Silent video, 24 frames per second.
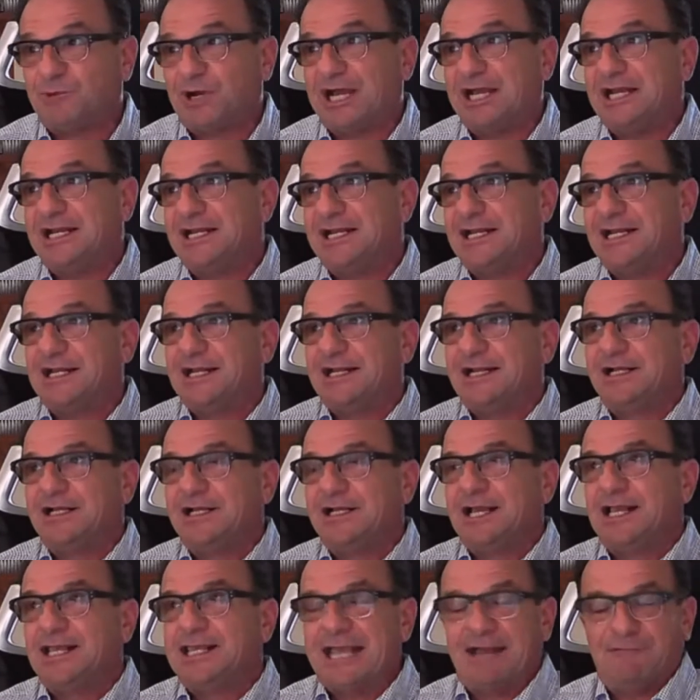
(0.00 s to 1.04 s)
But
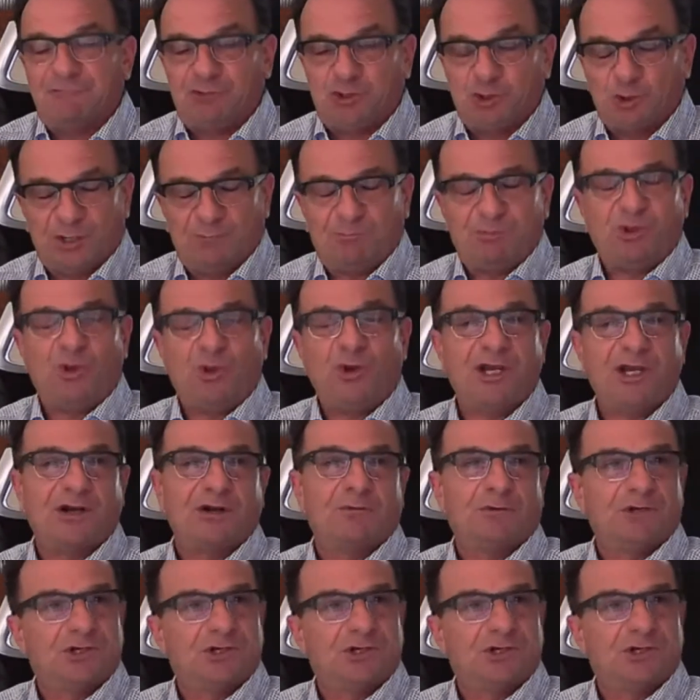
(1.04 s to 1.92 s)
you have joint employer,